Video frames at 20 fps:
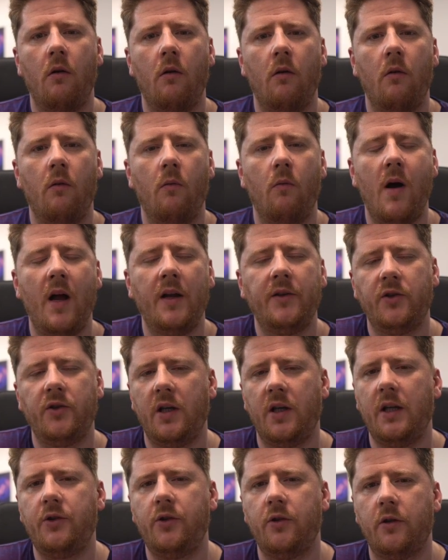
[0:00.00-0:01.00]
why should
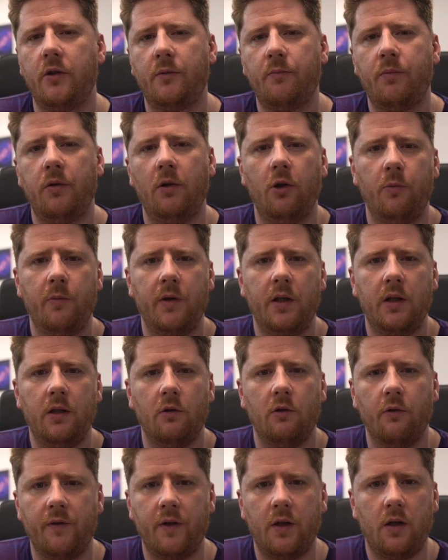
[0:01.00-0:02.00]
I choose Pulumi
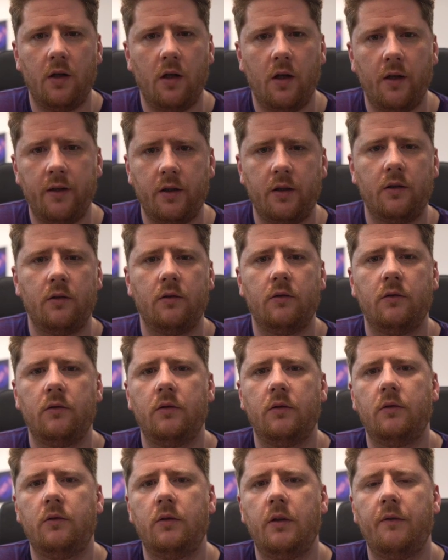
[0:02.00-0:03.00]
over other
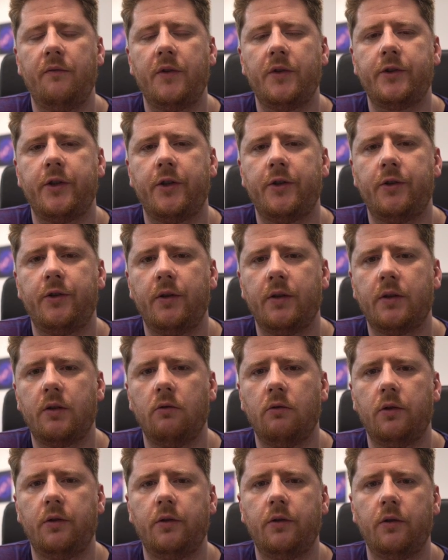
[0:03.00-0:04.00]
infrastructure as
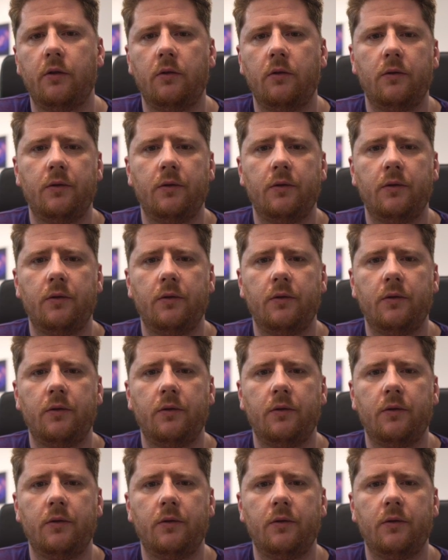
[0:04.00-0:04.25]
code tools?